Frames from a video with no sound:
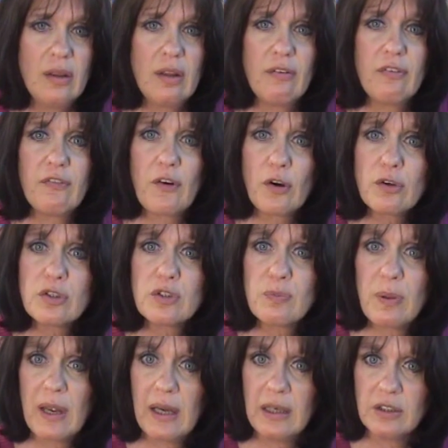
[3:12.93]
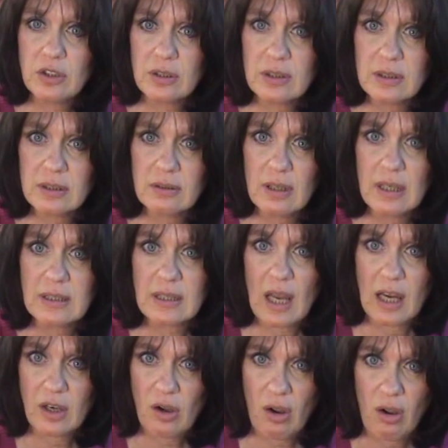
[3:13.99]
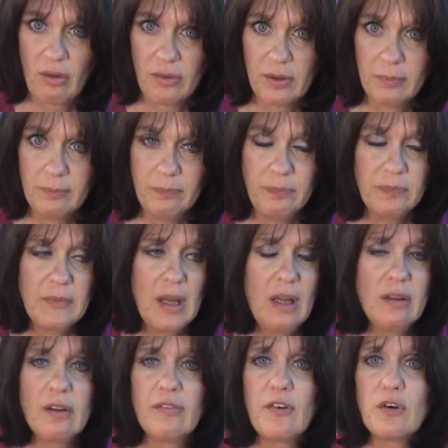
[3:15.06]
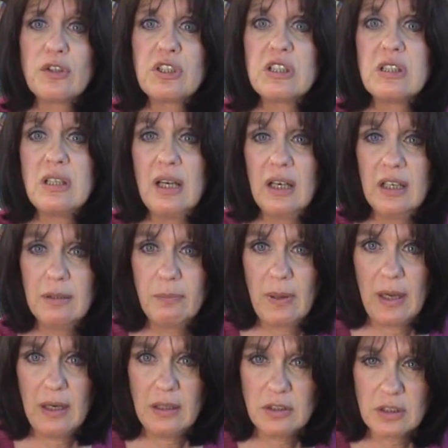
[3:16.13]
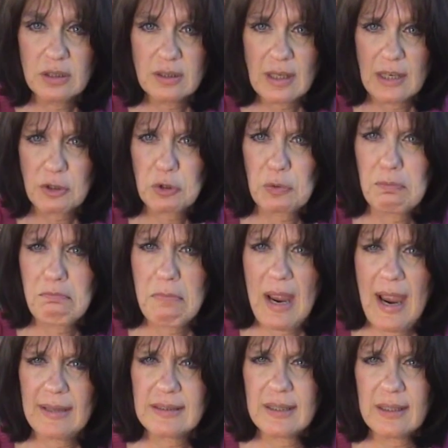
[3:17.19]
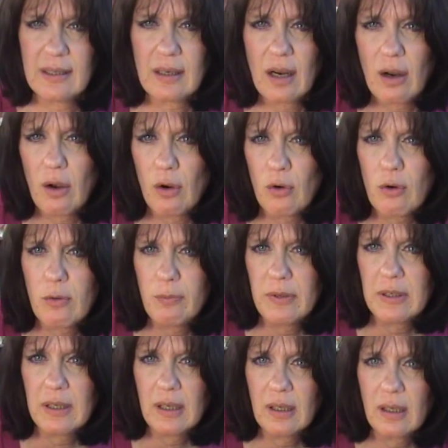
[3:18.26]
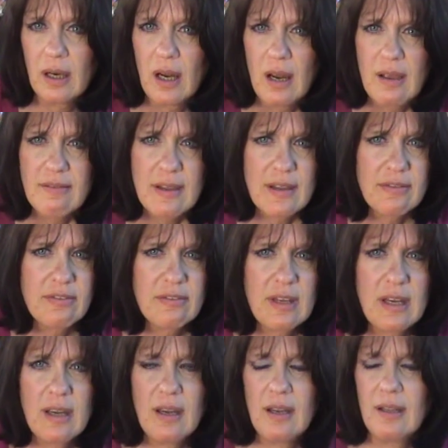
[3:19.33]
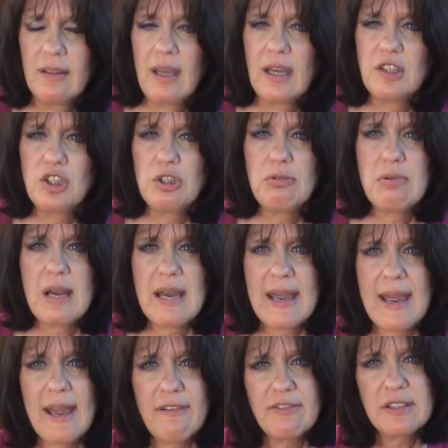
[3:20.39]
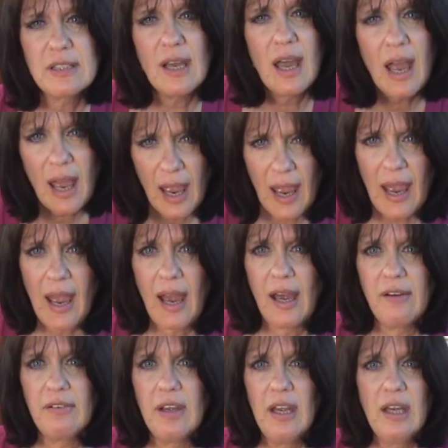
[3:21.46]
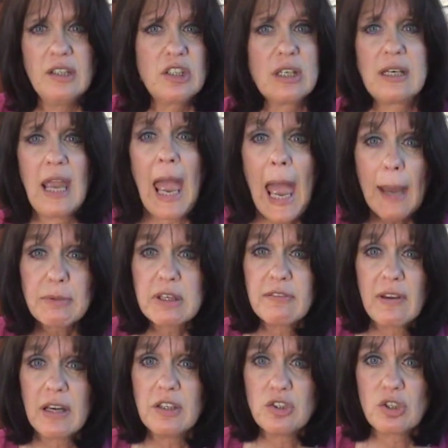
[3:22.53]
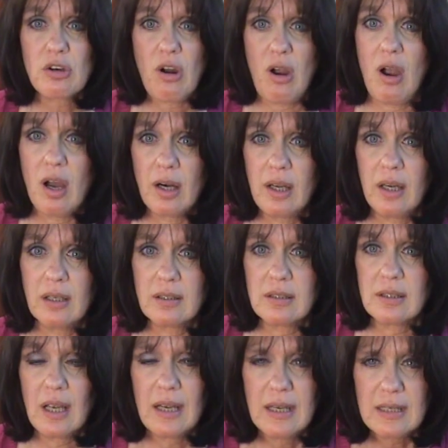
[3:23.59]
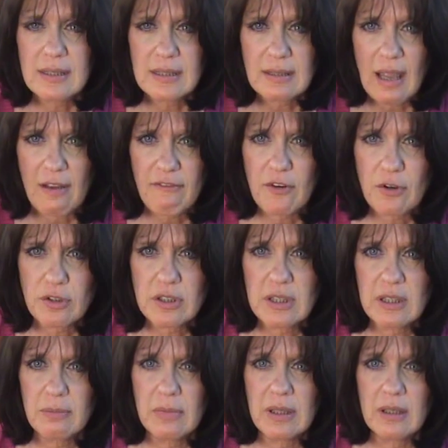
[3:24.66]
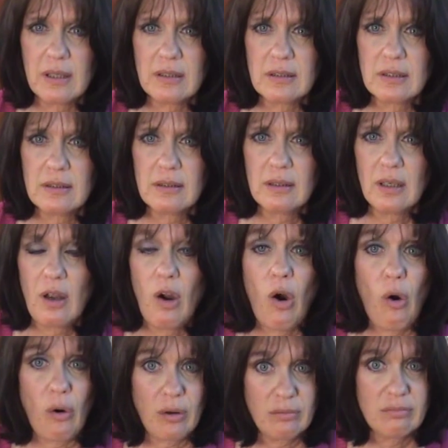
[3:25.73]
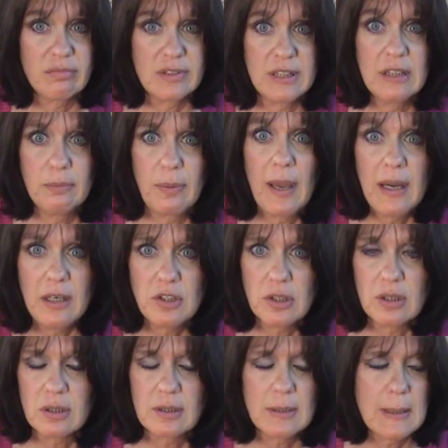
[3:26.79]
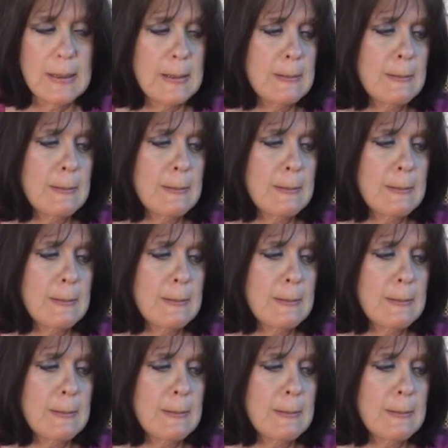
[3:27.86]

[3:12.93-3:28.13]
The first pages, as I call them, the first 10 pages, that dramatic opening, that thing that you have to captivate your audience, is in that first 10 minutes or 10 pages.